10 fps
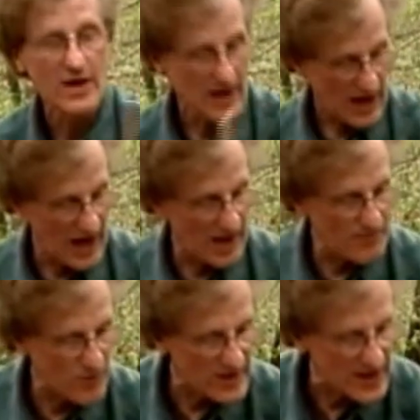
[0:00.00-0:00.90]
I'll
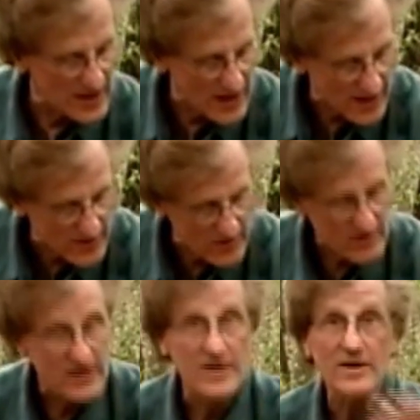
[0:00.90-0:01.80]
put another
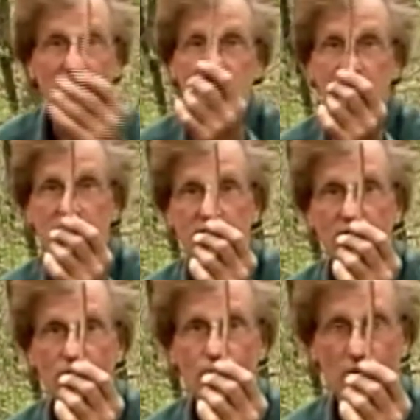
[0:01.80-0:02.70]

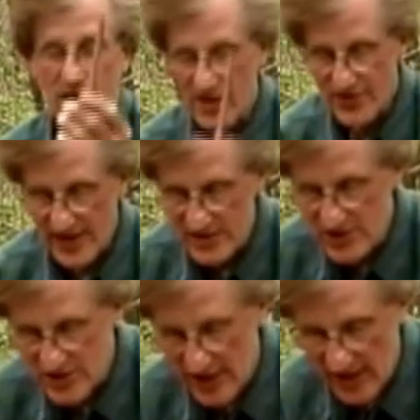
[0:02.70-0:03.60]
pretty thin stick